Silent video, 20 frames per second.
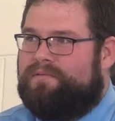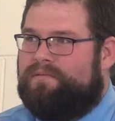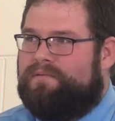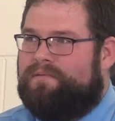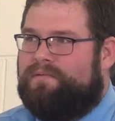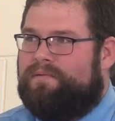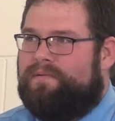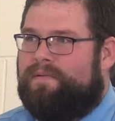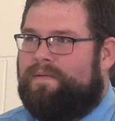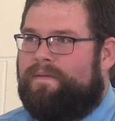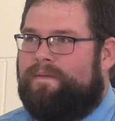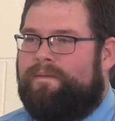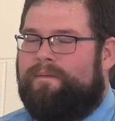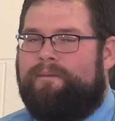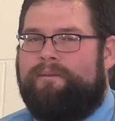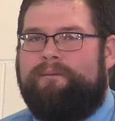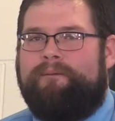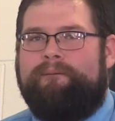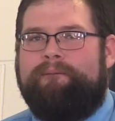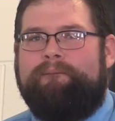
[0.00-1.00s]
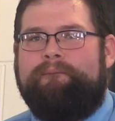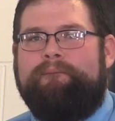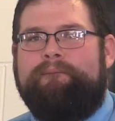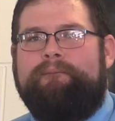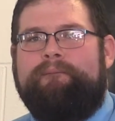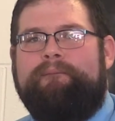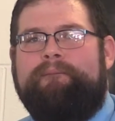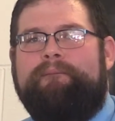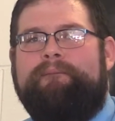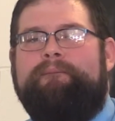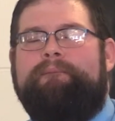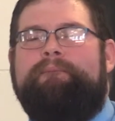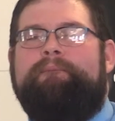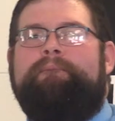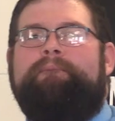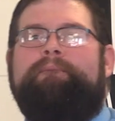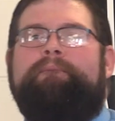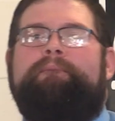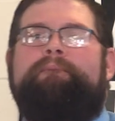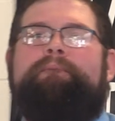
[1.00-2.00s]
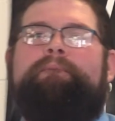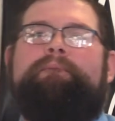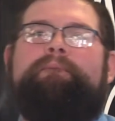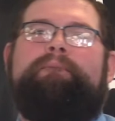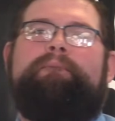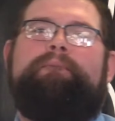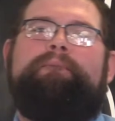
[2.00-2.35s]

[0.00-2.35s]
Nobody speaks.